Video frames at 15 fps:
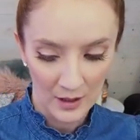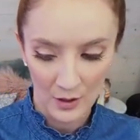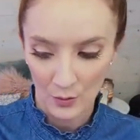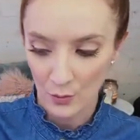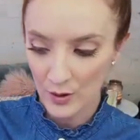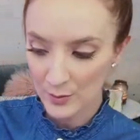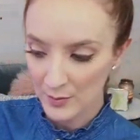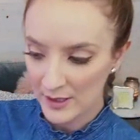
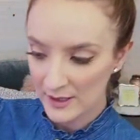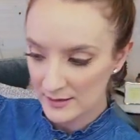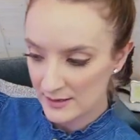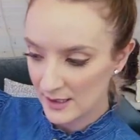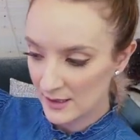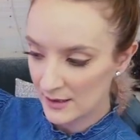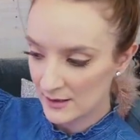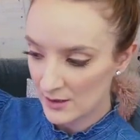one minute
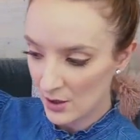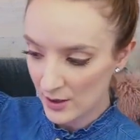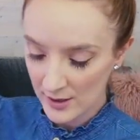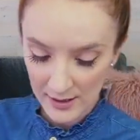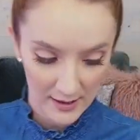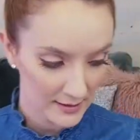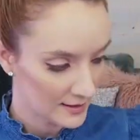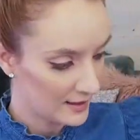sing this
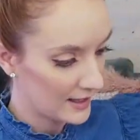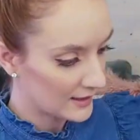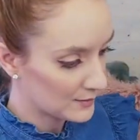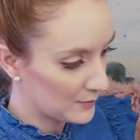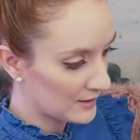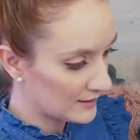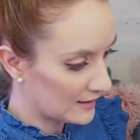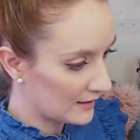artist, the next
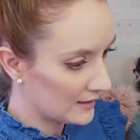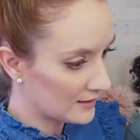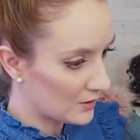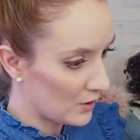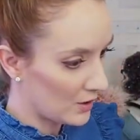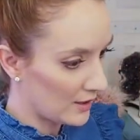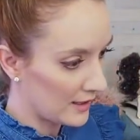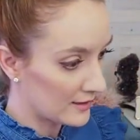minute sing this
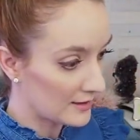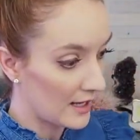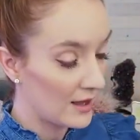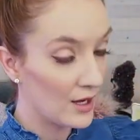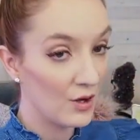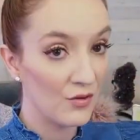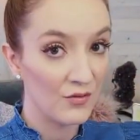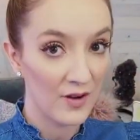artist, and then
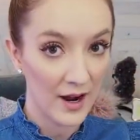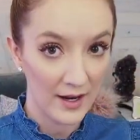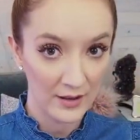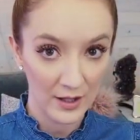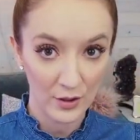you find that you're